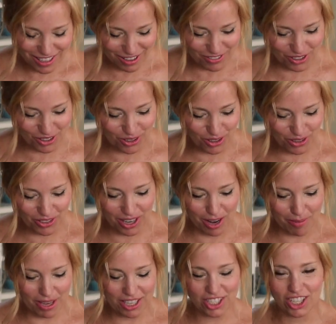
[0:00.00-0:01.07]
if you're old, then
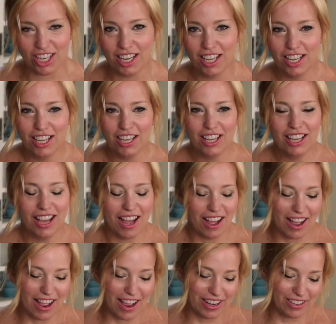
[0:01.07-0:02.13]
I'm ancient.
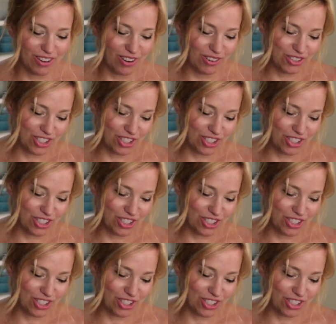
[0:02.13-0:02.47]
I know,